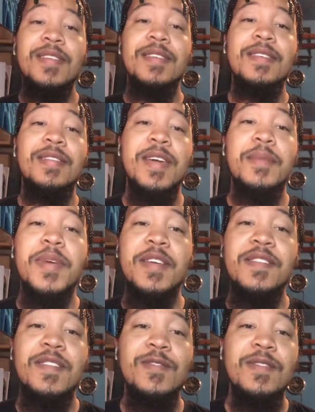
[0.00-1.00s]
Like my
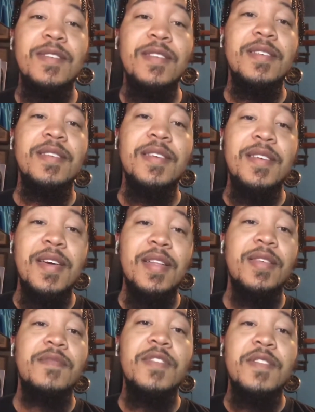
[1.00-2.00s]
shirt. I
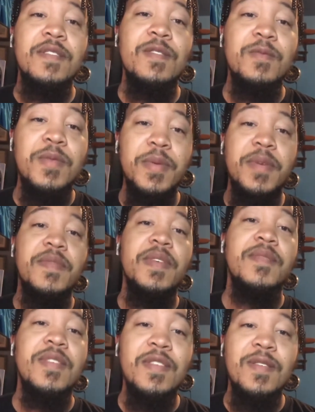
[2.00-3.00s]
love this shirt, one of my
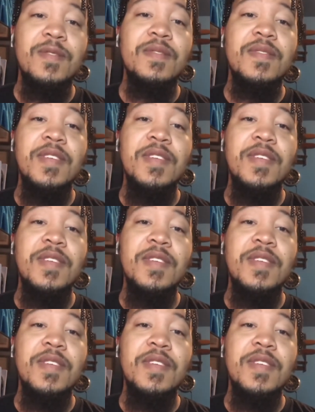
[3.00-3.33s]
favorite shirts.